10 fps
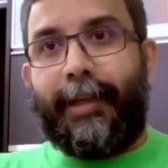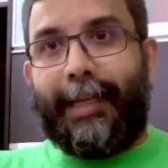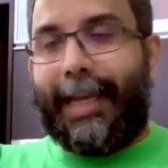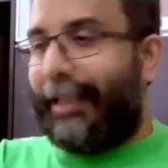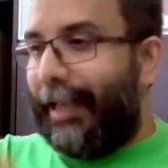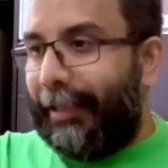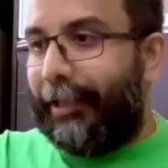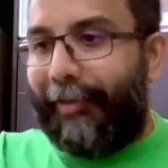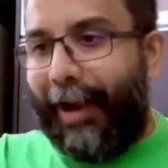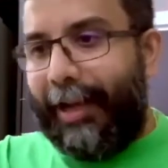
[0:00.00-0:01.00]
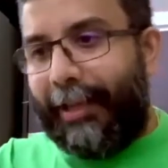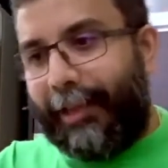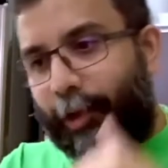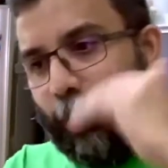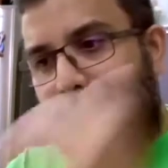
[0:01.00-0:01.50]
And they attend the training.
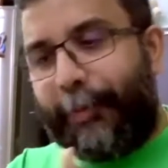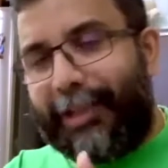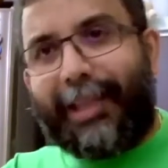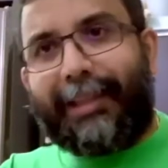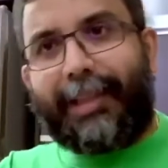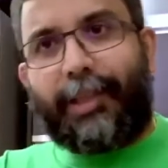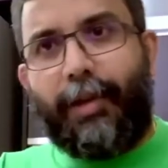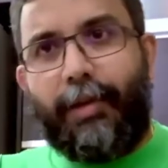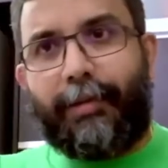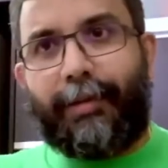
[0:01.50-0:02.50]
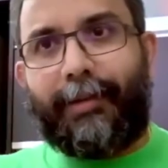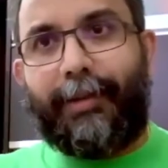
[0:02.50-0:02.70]
They do a presentation